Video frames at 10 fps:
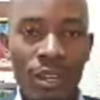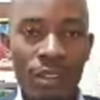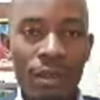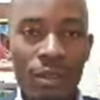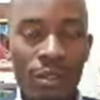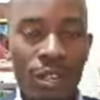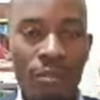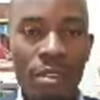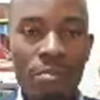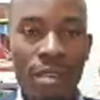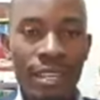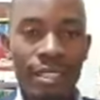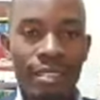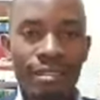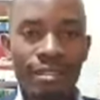you gave them money,
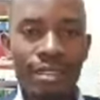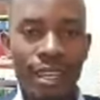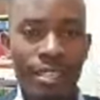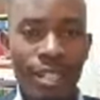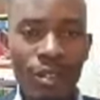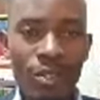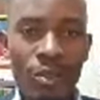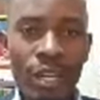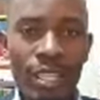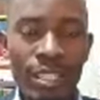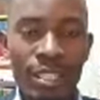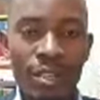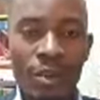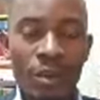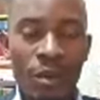that is a contract.
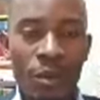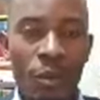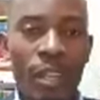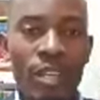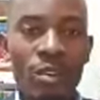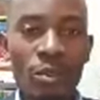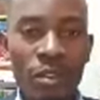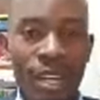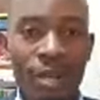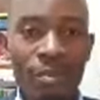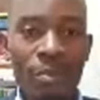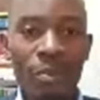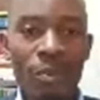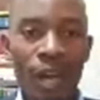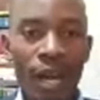When you grab
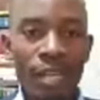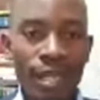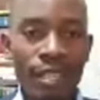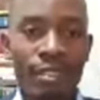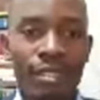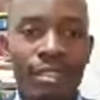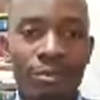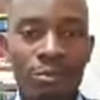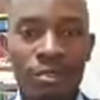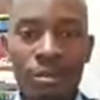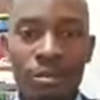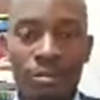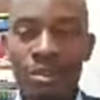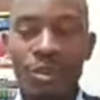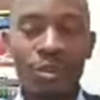a taxi
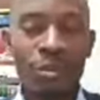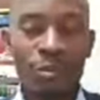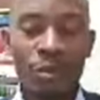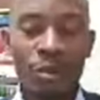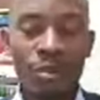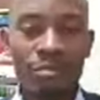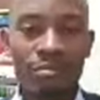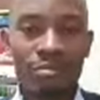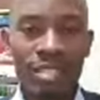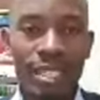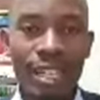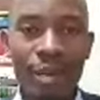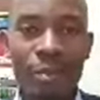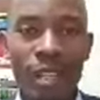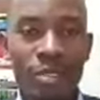from say
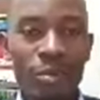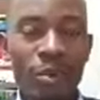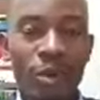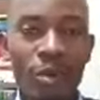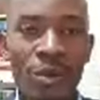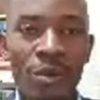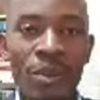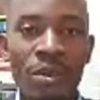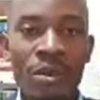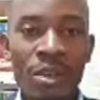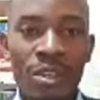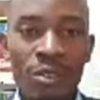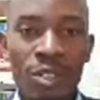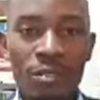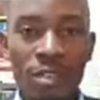Kampala to Mukono, you
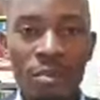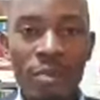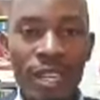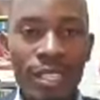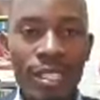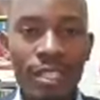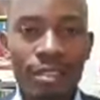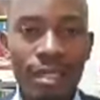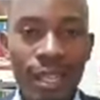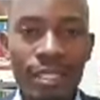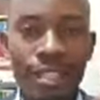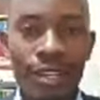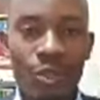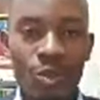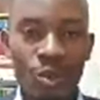give them money, that is a
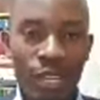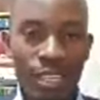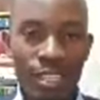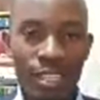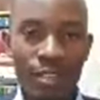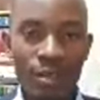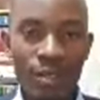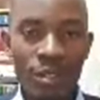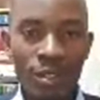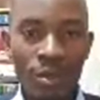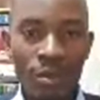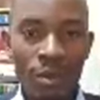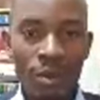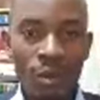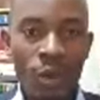contract.
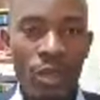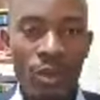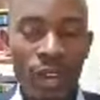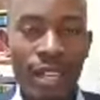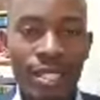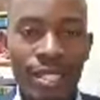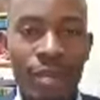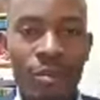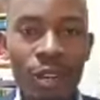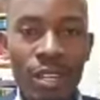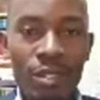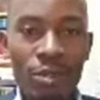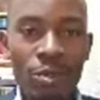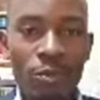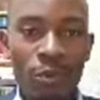When you hire someone to
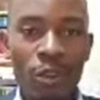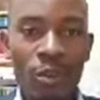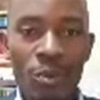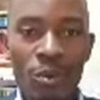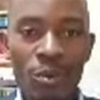do for you